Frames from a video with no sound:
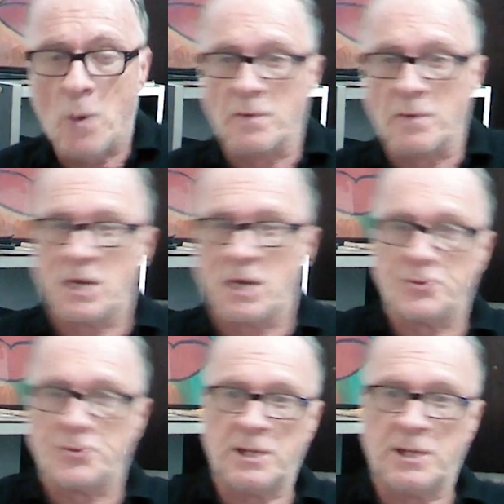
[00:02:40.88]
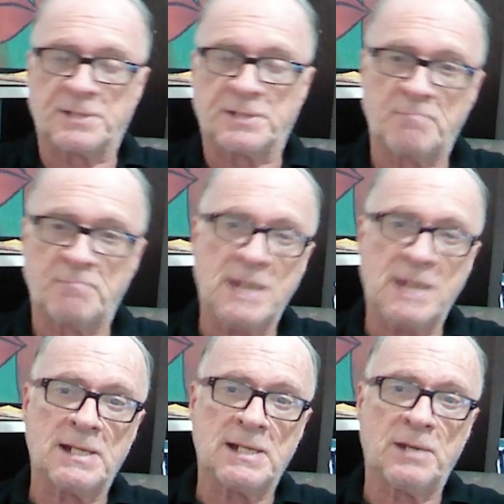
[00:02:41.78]
of the country is
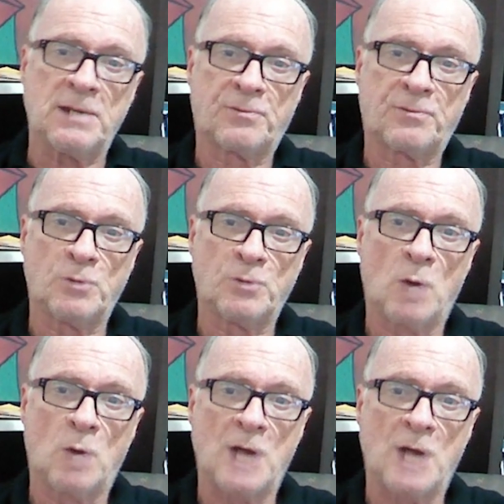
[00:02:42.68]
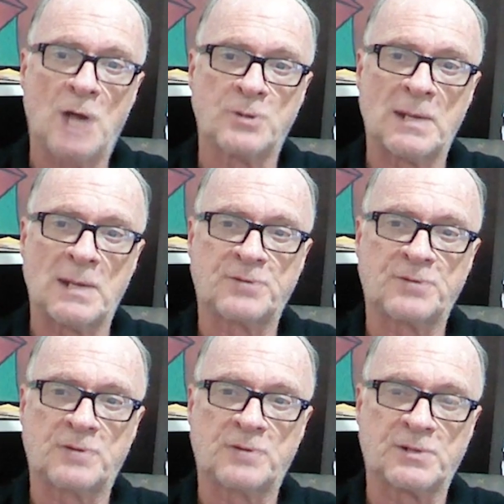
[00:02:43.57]
mainly through
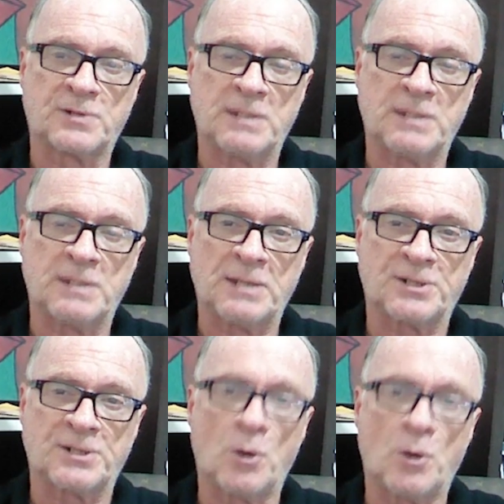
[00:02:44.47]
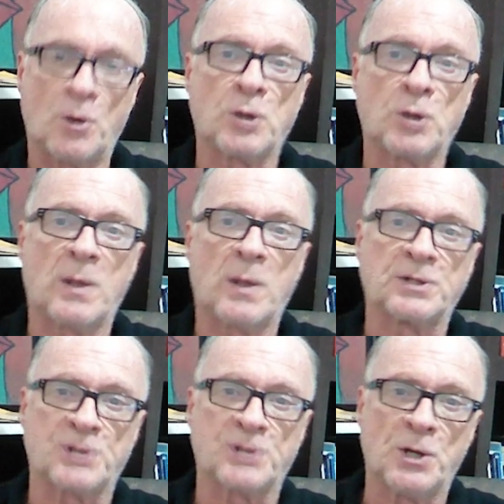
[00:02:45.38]
hydroelectricity, but that's an ongoing
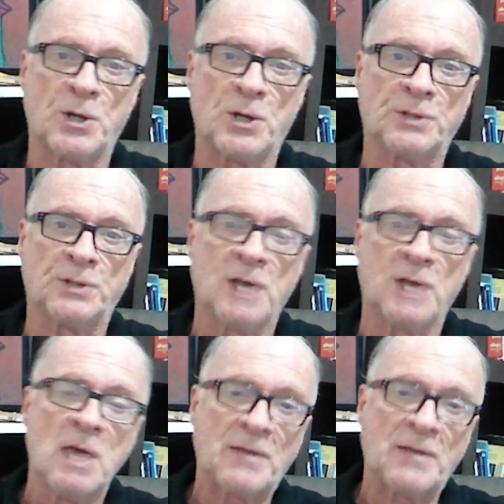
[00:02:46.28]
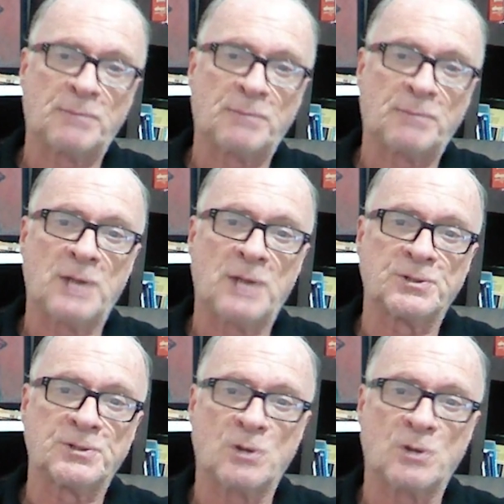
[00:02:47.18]
concern, and that depends
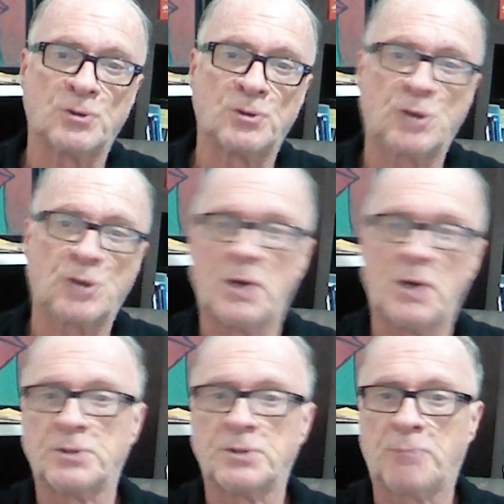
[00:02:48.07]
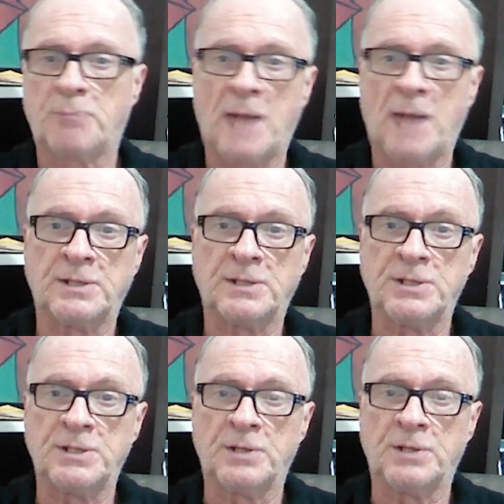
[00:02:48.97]
on China, Japan and
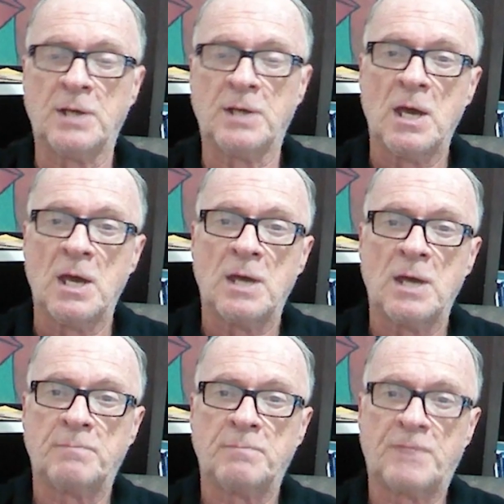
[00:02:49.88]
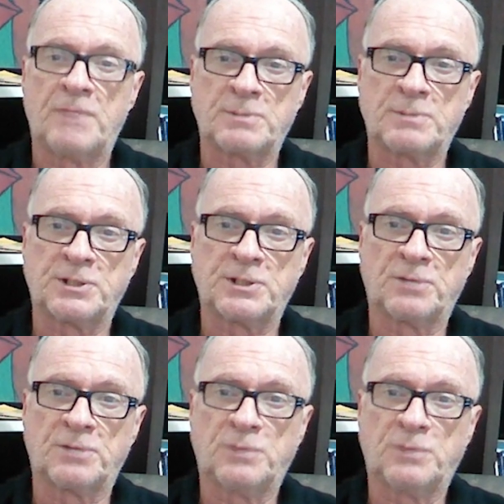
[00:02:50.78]
Indian investment into the
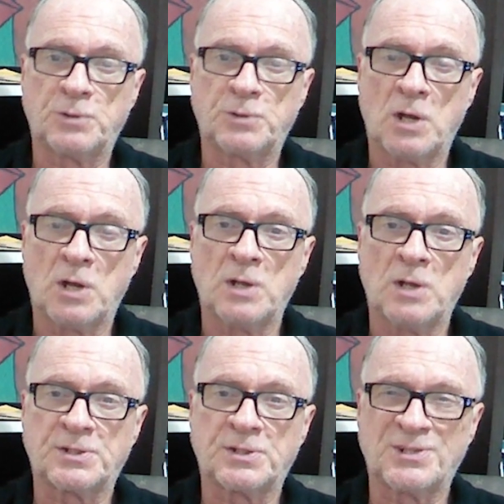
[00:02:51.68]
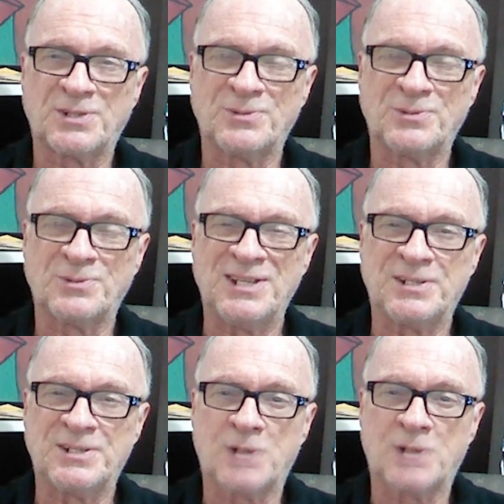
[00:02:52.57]
future. It still
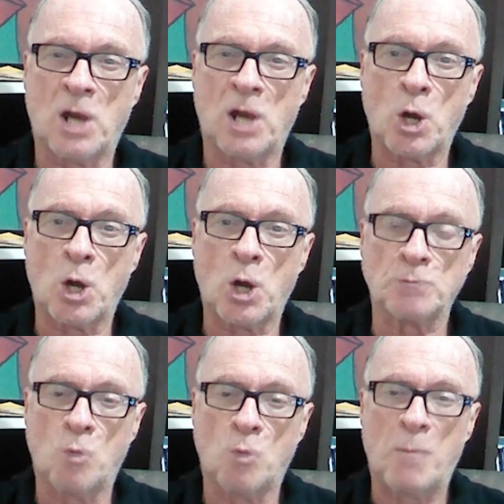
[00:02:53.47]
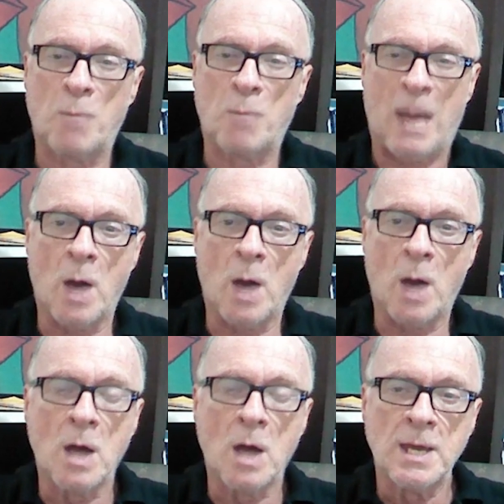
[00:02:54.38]
needs a lot more power
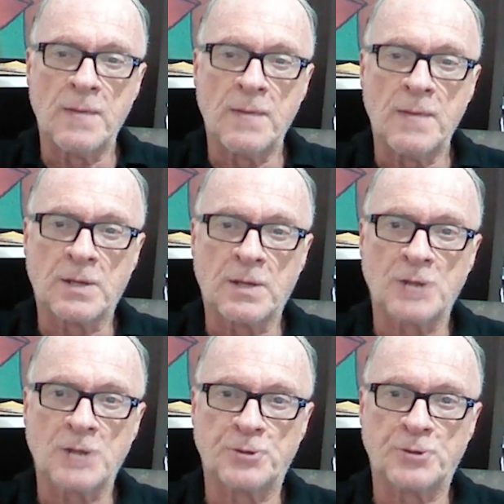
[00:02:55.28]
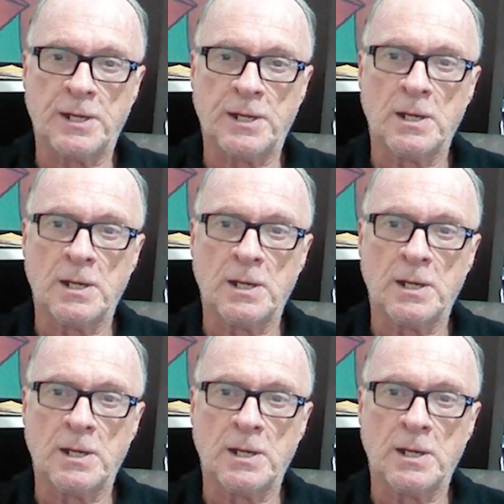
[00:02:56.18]
in the country.